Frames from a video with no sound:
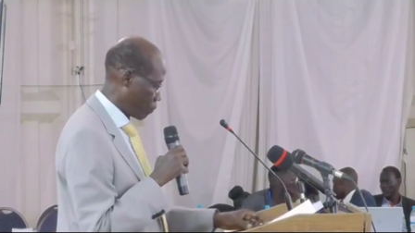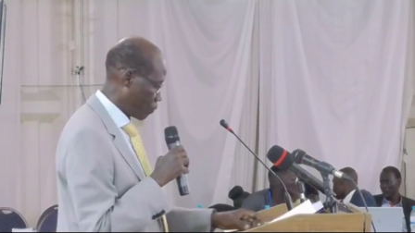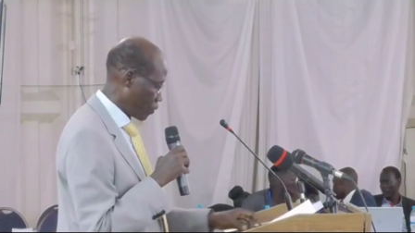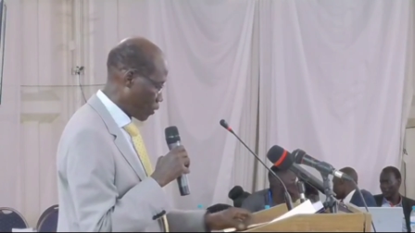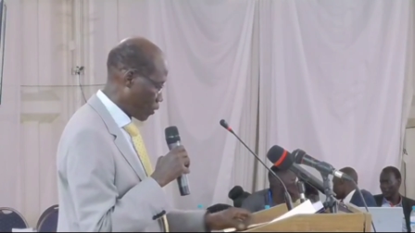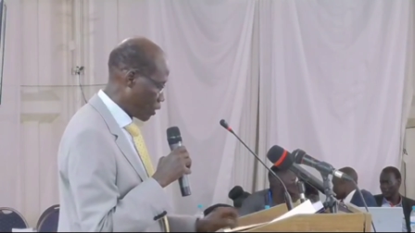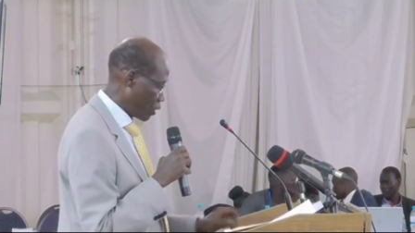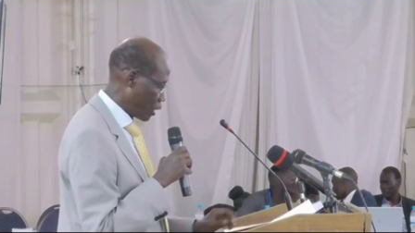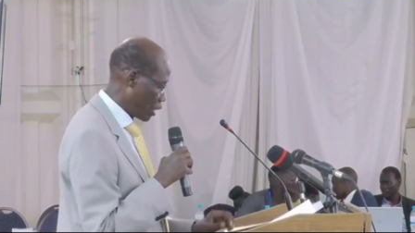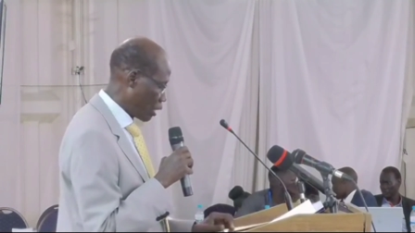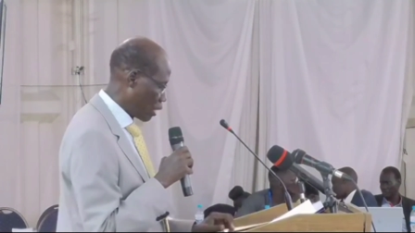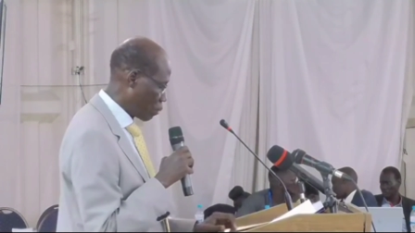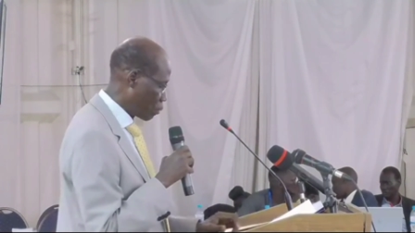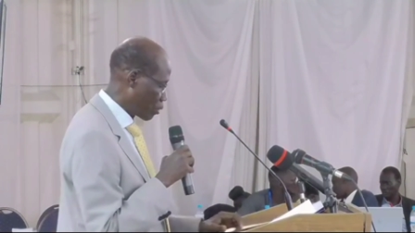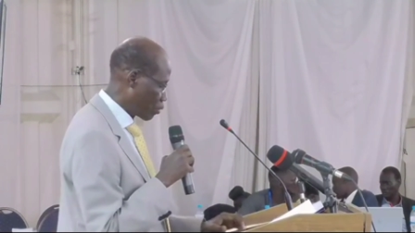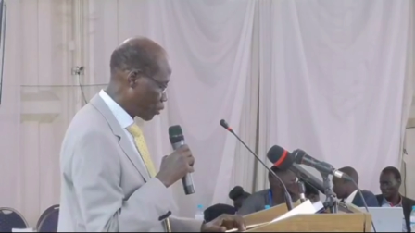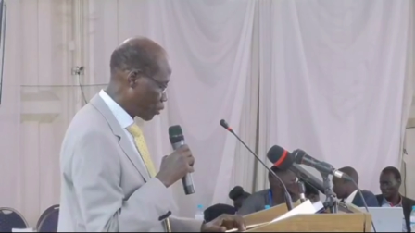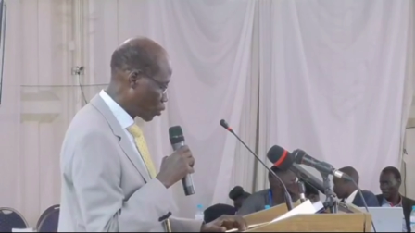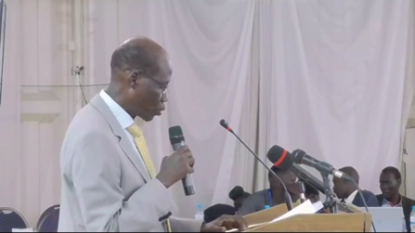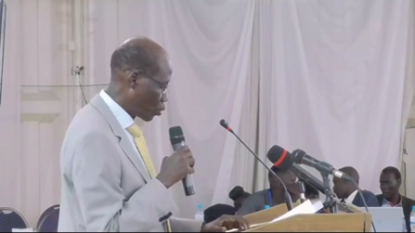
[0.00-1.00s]
The number of
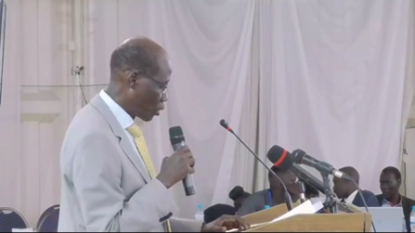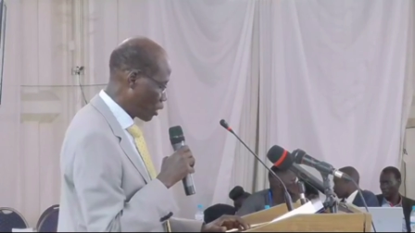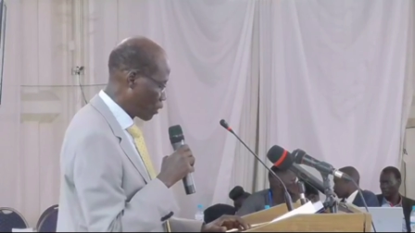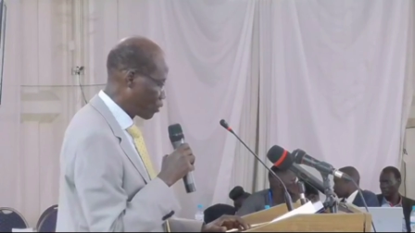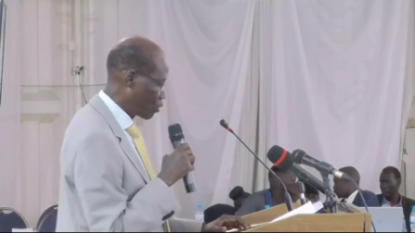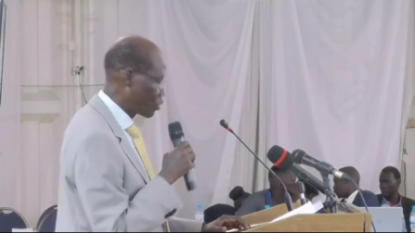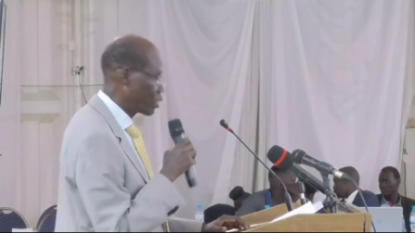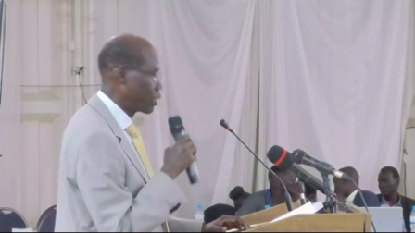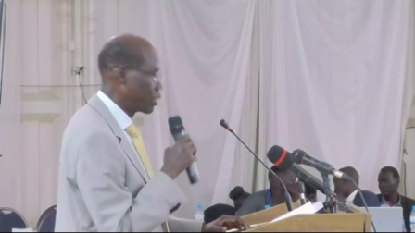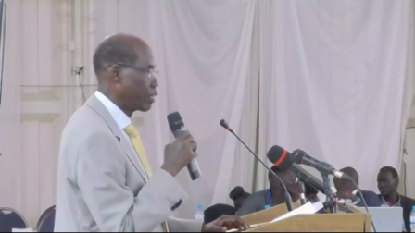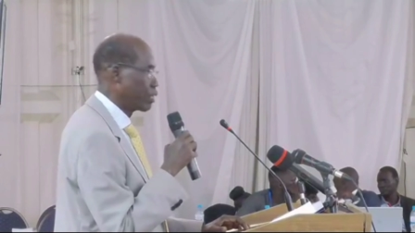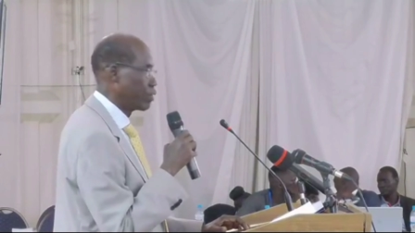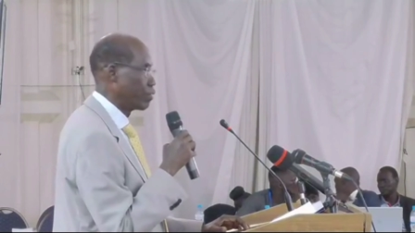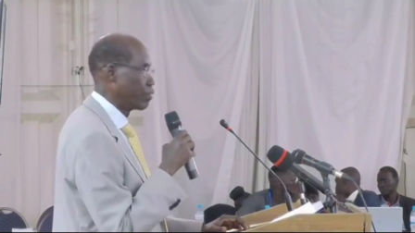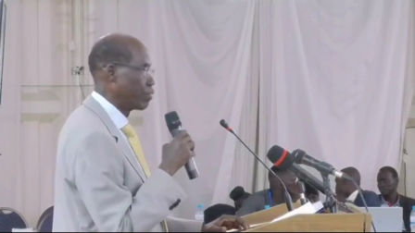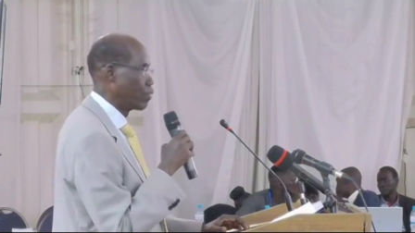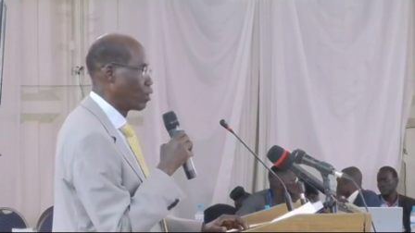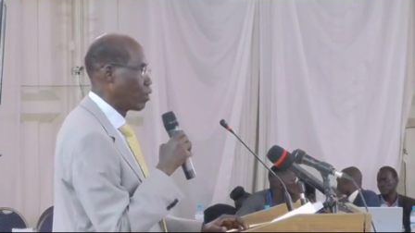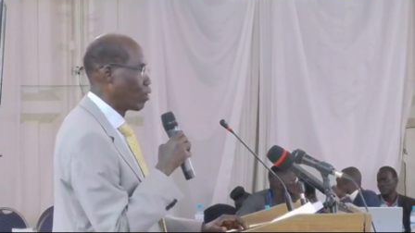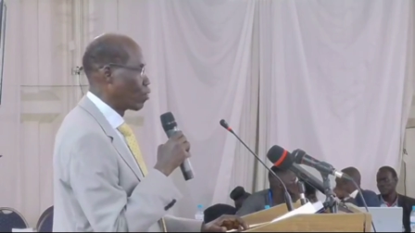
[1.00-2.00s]
schools has risen
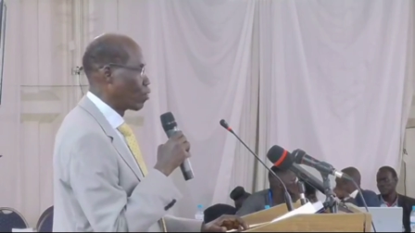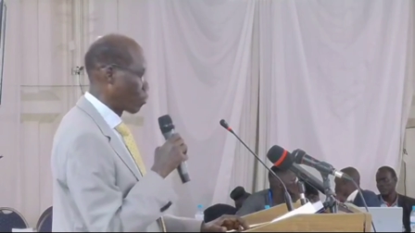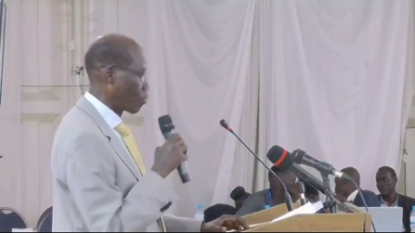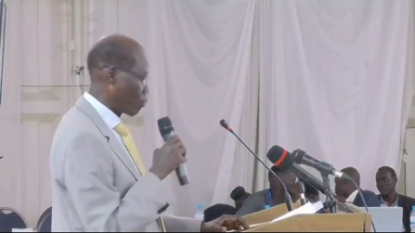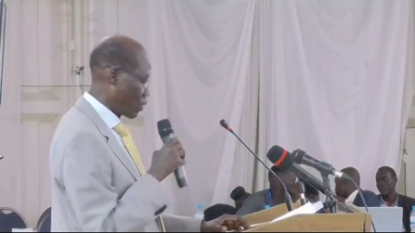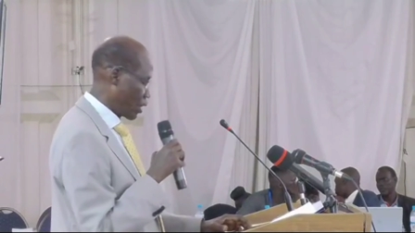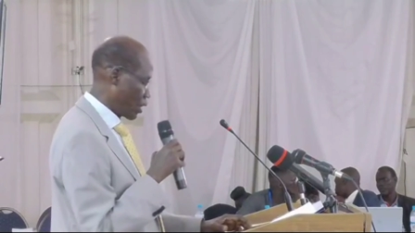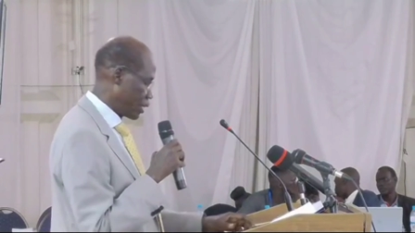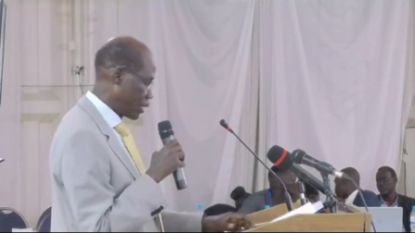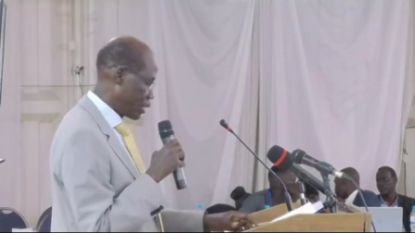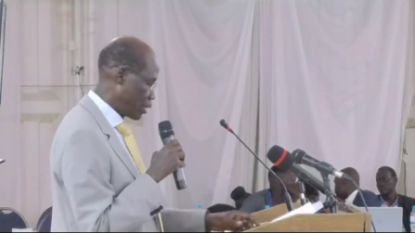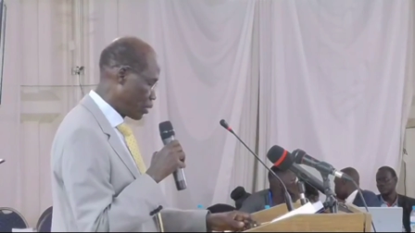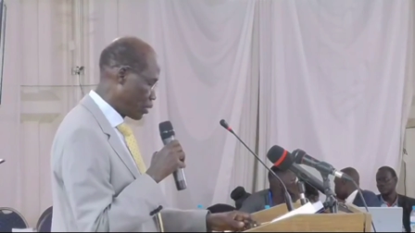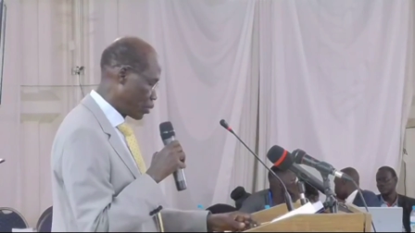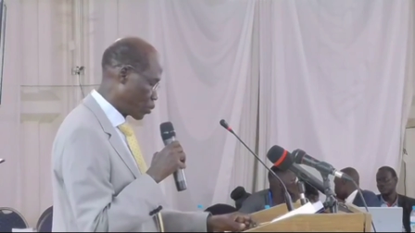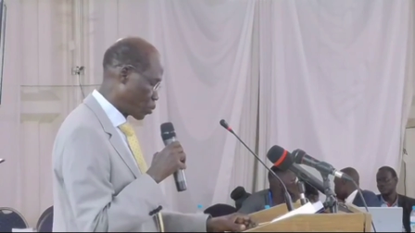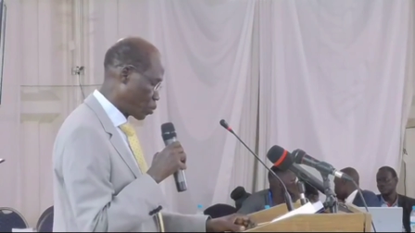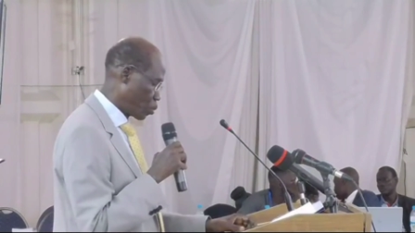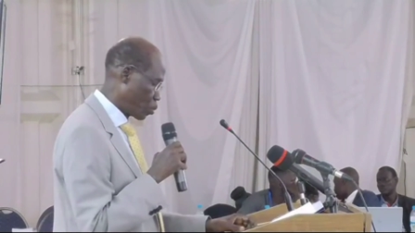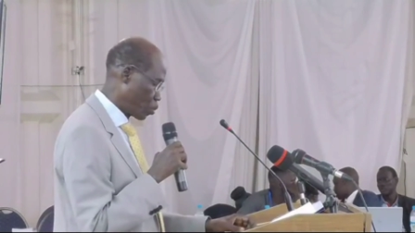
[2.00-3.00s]
from 13
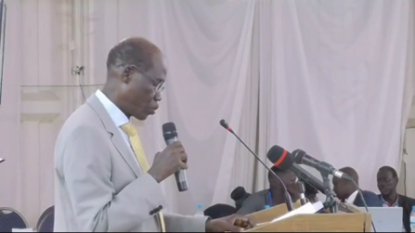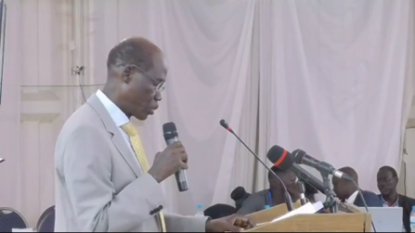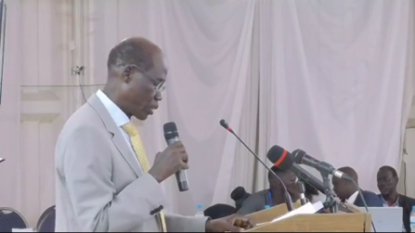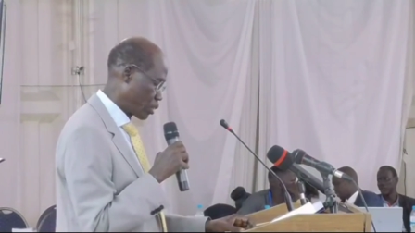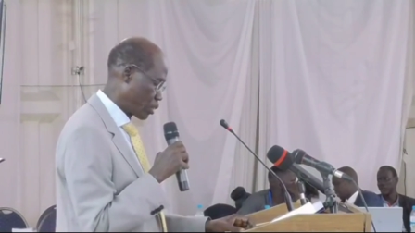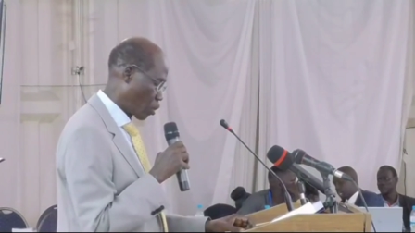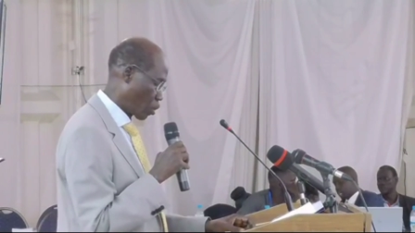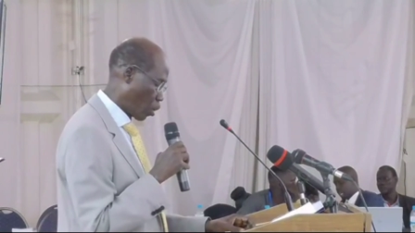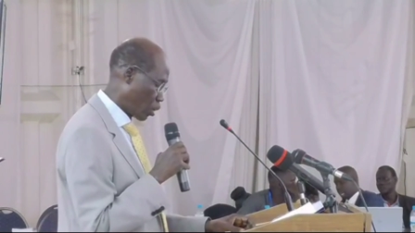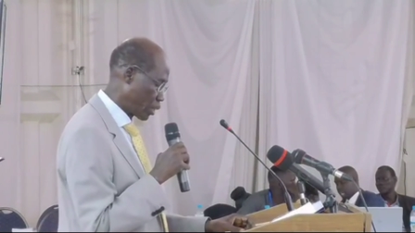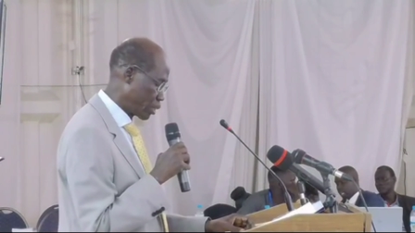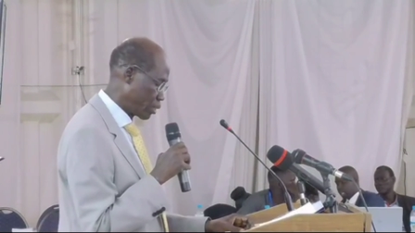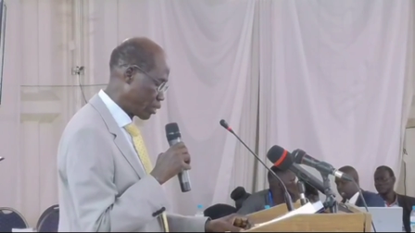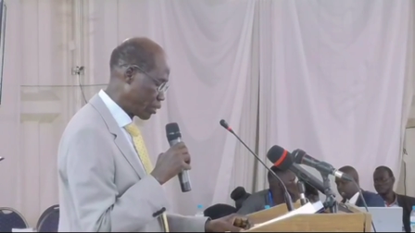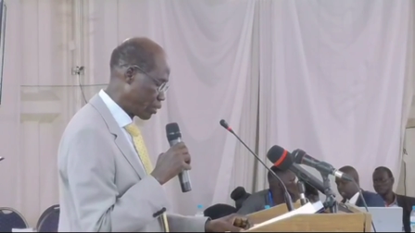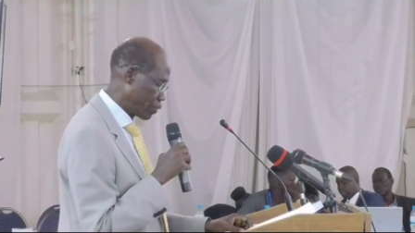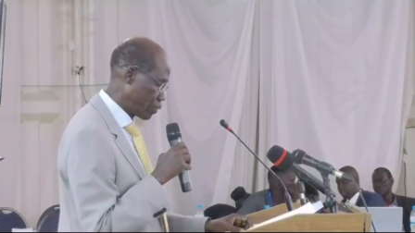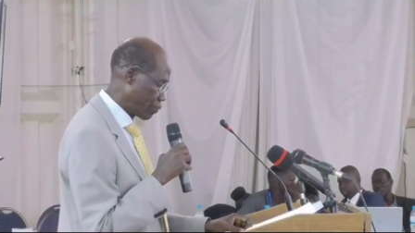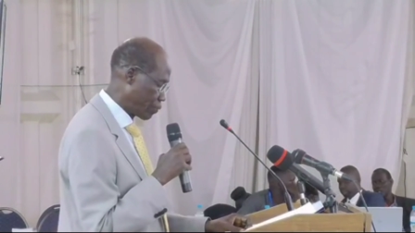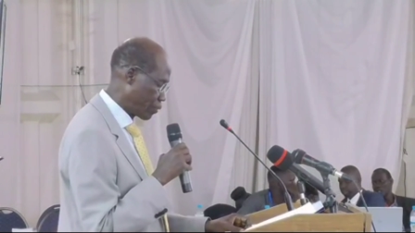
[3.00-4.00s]
schools and colleges